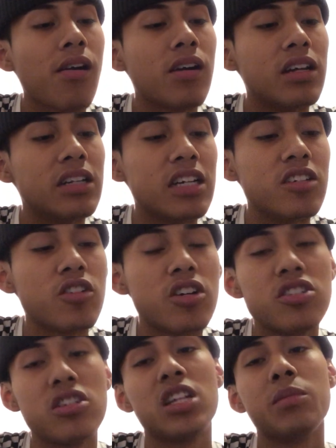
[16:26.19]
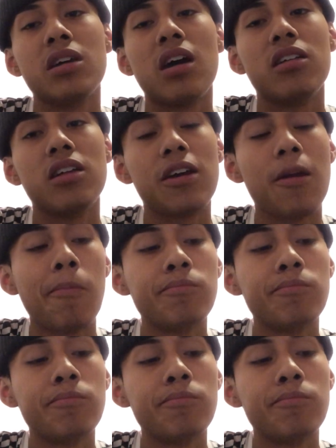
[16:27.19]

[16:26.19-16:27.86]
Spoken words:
And then he started telling me how like